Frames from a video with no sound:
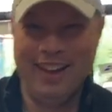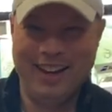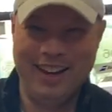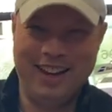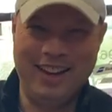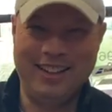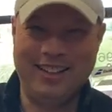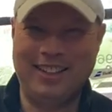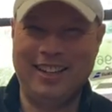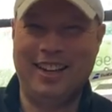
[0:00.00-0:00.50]

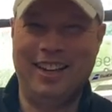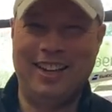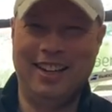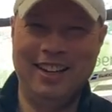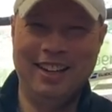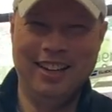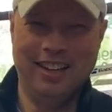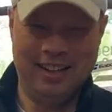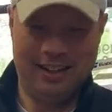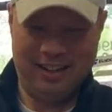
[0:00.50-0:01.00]
it's
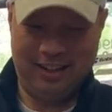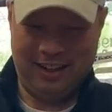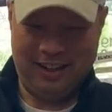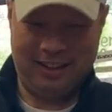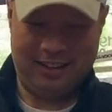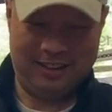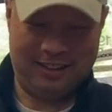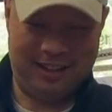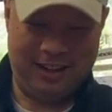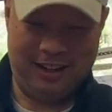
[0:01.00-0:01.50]

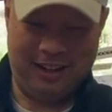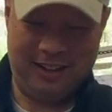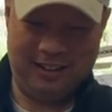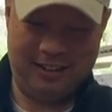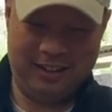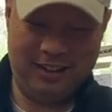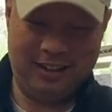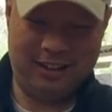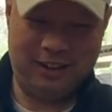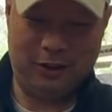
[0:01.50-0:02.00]

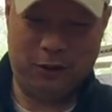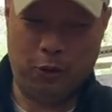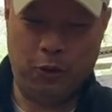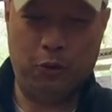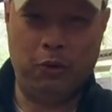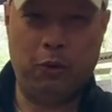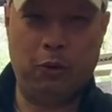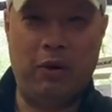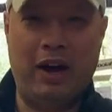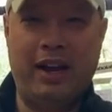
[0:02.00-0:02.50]
like a
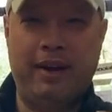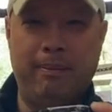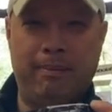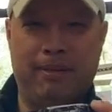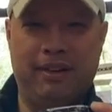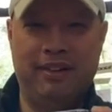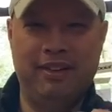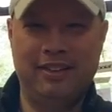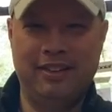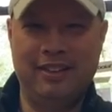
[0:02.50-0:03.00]
cool wipe,
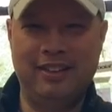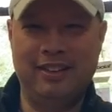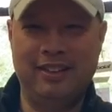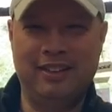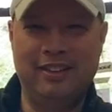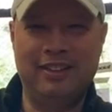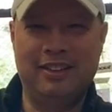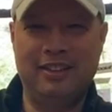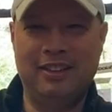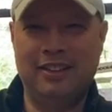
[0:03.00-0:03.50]

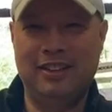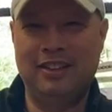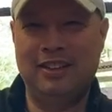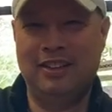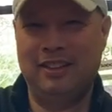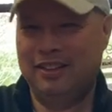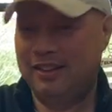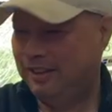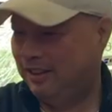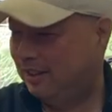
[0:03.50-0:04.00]

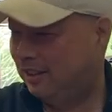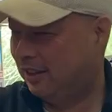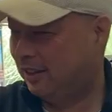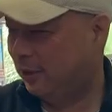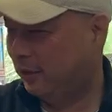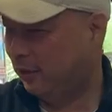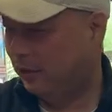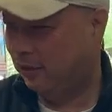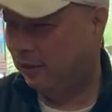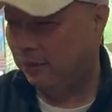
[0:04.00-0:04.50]
it's a
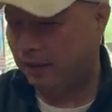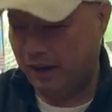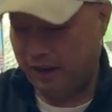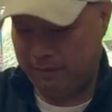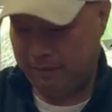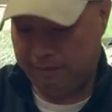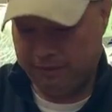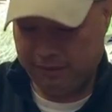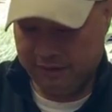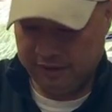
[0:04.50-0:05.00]
cool
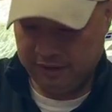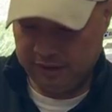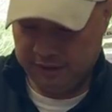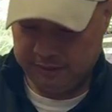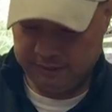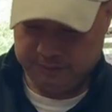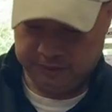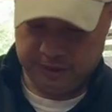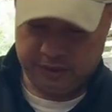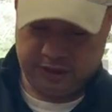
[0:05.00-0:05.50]
wipe,
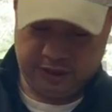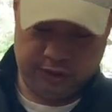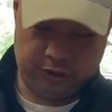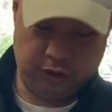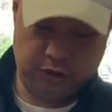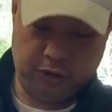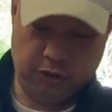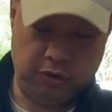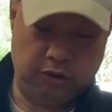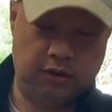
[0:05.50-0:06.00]
but these are
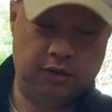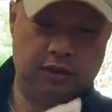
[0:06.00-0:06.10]
cool.